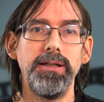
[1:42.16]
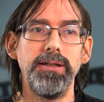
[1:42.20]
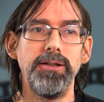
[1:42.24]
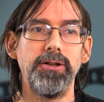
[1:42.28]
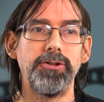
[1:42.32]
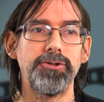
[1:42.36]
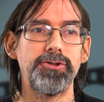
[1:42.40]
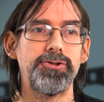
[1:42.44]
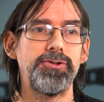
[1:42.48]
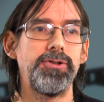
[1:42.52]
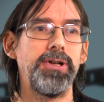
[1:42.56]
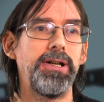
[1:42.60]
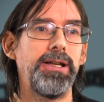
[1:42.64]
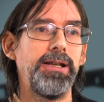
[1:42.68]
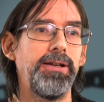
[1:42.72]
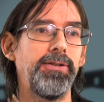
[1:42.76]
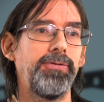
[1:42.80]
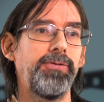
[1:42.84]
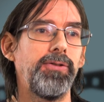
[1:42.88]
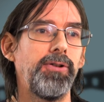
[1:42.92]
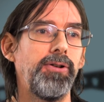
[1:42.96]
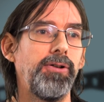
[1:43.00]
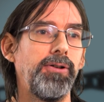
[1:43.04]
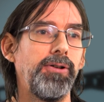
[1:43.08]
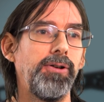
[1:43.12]
Australia
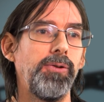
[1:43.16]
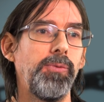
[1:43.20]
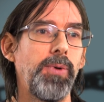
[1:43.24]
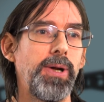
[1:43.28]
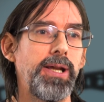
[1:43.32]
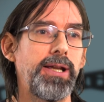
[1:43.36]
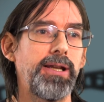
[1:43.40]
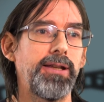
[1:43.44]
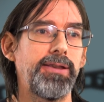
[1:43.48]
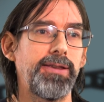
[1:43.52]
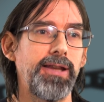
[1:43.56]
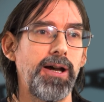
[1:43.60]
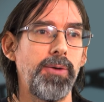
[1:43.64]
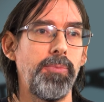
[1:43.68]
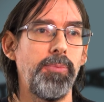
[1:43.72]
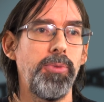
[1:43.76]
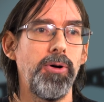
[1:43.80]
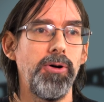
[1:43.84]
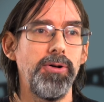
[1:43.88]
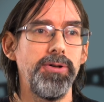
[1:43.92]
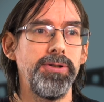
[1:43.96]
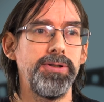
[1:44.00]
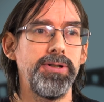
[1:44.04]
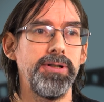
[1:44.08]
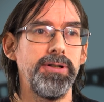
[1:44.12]
for a week at that
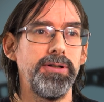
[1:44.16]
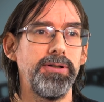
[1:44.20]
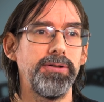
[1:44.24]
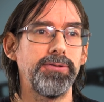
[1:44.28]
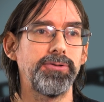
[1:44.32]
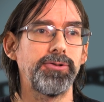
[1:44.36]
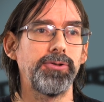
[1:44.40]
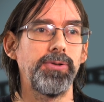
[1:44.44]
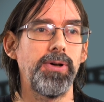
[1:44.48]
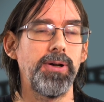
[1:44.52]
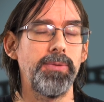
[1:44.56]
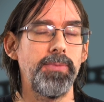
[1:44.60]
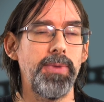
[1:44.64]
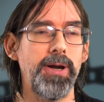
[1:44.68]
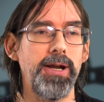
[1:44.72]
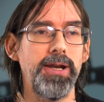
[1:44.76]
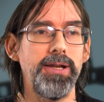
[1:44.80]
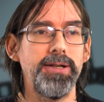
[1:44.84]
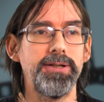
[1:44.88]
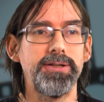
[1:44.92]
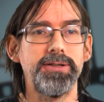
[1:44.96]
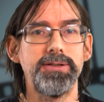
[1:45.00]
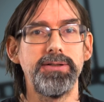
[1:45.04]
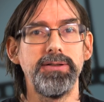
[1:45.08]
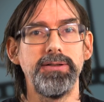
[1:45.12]
point, you know, so I
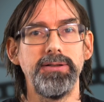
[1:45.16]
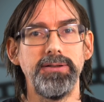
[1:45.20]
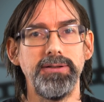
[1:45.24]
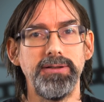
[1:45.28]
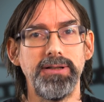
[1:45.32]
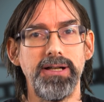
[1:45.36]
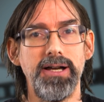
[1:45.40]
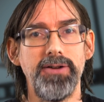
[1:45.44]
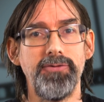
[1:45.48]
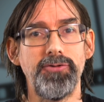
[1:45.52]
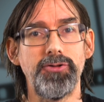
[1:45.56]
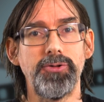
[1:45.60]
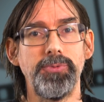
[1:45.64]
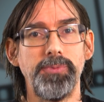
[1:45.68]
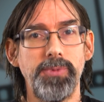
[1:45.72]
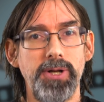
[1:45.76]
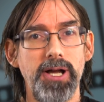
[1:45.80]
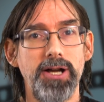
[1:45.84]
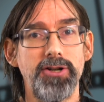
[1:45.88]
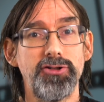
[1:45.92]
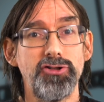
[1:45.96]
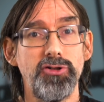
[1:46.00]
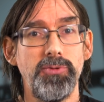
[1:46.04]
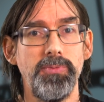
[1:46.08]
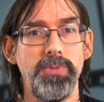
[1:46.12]
managed to have some
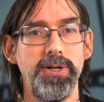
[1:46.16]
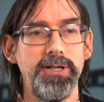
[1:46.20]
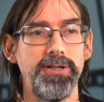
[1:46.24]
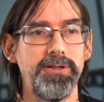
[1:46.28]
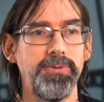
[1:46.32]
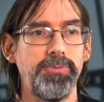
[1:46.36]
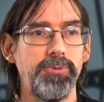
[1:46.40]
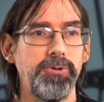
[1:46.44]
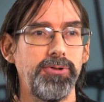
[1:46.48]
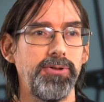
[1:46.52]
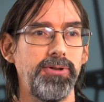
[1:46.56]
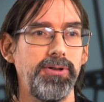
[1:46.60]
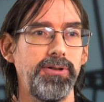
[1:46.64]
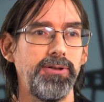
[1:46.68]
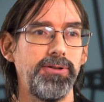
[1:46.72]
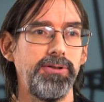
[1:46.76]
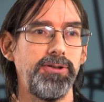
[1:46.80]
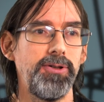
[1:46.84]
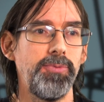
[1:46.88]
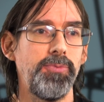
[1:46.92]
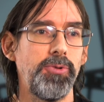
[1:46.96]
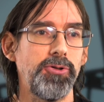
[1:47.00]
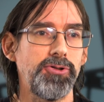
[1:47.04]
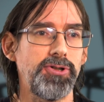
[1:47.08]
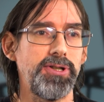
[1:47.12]
cash on me to put a
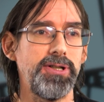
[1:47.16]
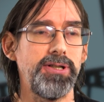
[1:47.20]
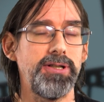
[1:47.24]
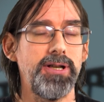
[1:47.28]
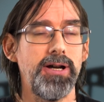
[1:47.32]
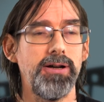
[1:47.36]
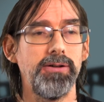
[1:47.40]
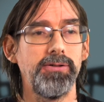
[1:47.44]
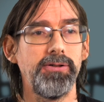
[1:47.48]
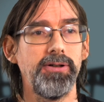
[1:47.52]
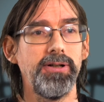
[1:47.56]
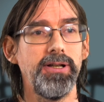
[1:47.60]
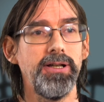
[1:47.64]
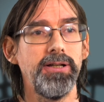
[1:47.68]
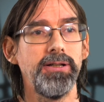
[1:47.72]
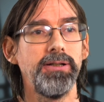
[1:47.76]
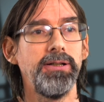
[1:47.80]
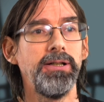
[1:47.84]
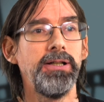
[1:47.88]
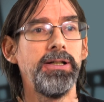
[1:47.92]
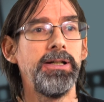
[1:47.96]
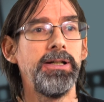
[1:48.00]
deposit down on it.